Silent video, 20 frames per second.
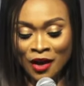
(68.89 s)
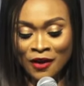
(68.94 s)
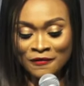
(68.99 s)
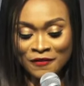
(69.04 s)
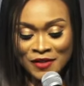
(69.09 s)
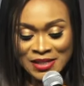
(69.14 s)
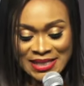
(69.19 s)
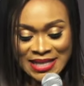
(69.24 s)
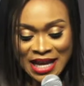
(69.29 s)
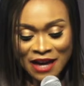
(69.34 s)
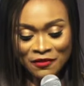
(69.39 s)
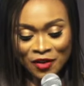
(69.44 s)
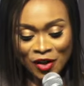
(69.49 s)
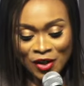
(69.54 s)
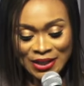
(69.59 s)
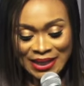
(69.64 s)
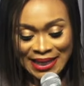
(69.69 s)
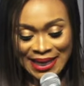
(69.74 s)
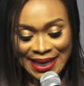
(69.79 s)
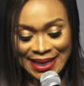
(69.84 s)
For
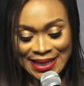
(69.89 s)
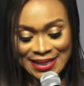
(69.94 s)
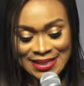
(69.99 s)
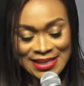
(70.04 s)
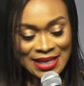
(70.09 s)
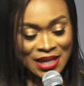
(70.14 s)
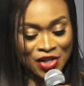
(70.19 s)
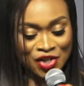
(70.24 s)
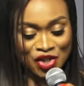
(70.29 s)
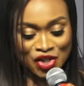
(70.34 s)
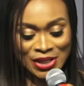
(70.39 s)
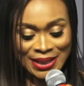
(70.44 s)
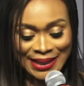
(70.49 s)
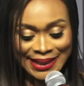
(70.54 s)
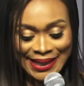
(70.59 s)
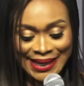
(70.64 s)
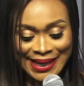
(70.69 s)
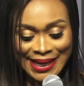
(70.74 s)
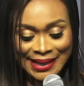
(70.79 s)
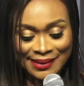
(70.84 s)
several years, she
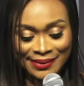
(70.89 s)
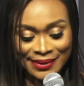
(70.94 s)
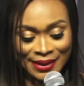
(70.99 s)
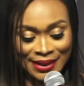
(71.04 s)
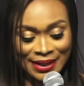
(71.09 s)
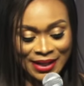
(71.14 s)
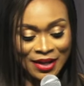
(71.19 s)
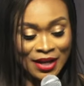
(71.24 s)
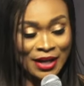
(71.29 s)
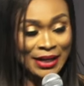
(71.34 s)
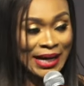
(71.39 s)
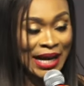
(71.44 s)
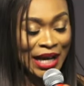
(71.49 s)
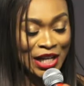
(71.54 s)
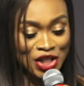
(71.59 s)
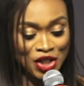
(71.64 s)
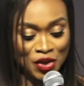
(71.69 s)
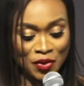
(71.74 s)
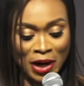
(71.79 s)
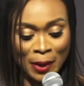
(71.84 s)
led the Learn
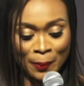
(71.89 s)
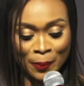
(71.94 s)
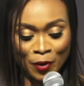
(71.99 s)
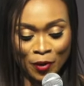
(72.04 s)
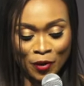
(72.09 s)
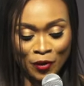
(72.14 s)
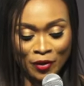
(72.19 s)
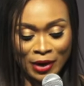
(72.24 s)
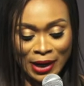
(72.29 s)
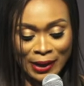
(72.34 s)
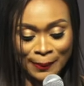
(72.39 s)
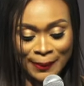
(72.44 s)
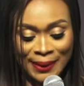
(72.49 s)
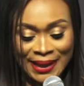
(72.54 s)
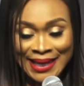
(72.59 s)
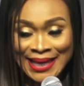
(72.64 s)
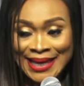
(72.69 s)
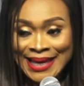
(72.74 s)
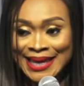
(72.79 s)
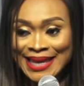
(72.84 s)
Nigeria program,
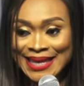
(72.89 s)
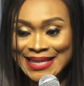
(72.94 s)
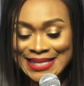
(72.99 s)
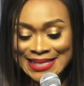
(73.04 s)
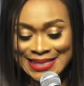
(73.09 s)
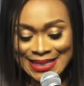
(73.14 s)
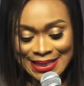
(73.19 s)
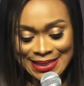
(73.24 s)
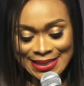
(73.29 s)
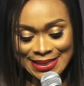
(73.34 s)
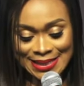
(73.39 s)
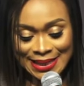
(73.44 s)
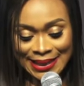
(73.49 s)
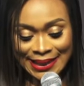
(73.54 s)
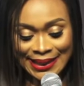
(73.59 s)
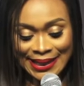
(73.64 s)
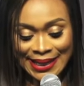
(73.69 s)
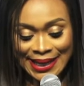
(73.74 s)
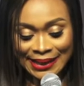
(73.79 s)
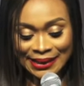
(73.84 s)
a
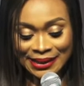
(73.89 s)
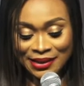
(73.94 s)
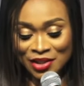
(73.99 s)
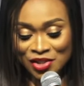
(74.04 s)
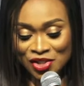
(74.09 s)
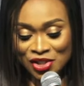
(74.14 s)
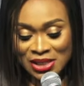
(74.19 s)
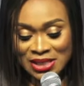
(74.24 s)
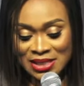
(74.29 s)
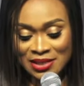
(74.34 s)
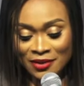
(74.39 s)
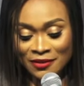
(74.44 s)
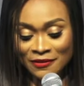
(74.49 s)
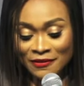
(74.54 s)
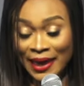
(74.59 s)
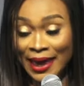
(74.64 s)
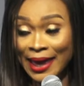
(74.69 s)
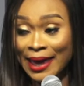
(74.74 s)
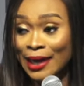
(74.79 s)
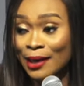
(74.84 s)
citizen-led initiative
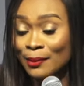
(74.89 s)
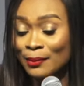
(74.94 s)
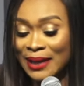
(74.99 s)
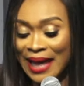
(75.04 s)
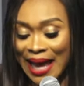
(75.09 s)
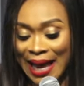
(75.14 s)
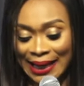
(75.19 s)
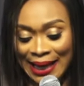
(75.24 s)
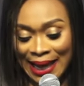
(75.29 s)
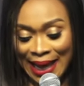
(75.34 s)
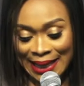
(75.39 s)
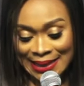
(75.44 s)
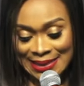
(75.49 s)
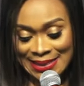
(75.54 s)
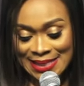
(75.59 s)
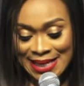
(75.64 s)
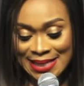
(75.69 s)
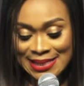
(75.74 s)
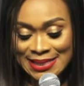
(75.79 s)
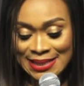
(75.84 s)
aimed at
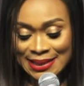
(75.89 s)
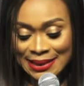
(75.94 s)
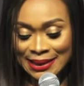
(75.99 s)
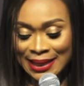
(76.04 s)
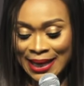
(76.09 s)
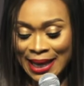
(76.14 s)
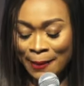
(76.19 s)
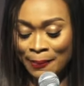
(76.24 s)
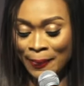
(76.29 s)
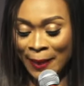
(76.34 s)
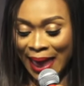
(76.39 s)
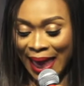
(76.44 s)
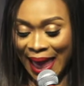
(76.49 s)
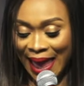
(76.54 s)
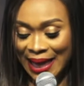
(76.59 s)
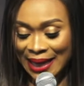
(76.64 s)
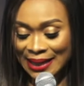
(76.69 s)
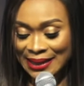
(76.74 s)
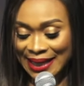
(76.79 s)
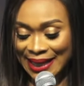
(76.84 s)
accessing
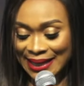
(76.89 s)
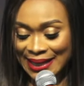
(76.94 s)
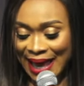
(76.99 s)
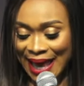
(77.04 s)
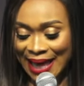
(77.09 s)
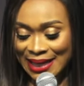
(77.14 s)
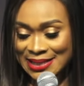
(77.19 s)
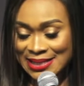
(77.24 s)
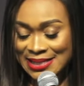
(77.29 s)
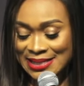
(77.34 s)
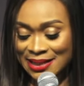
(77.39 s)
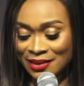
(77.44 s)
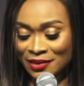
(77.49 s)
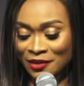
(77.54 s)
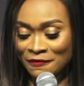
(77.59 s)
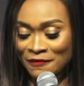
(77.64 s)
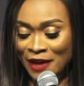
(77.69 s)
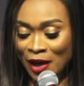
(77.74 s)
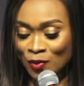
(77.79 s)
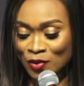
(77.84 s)
and enhancing the
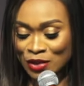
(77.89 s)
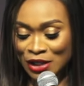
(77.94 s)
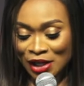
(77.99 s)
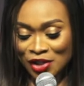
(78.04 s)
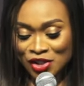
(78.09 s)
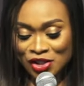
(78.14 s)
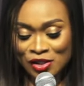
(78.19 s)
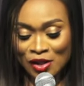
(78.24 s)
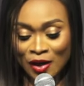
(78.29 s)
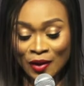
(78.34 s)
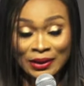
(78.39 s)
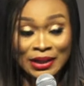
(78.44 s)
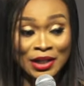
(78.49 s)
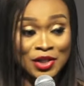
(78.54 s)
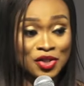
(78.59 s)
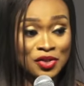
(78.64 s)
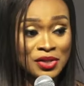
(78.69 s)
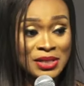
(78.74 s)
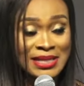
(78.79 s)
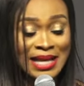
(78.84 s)
foundational
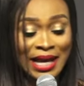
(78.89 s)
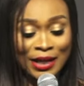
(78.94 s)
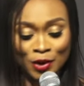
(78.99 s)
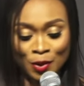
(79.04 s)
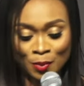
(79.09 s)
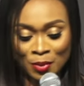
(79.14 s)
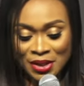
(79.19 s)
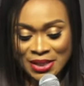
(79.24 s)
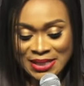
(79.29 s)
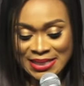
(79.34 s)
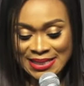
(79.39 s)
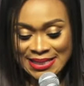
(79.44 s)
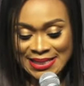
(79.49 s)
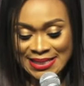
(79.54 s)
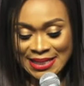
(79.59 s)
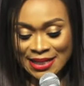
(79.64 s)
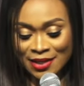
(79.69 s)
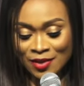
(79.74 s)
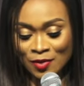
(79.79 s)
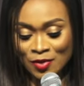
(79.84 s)
literacy and numeracy
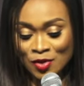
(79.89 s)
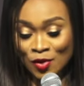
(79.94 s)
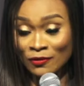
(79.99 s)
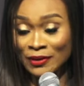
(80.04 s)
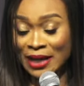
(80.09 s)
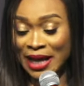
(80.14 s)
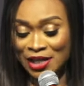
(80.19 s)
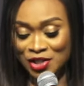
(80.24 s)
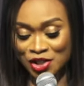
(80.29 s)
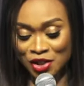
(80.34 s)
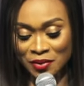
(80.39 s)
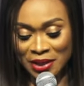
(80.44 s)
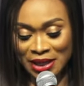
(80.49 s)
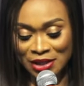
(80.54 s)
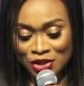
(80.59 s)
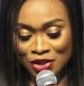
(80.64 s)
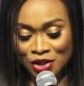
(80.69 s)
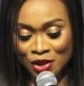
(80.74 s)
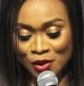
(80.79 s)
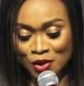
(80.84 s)
skills of Nigerian
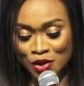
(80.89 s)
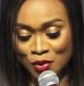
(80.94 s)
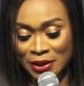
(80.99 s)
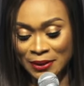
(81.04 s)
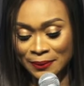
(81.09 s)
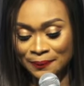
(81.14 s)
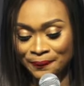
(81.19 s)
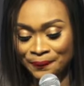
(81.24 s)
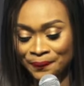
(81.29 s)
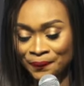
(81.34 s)
children.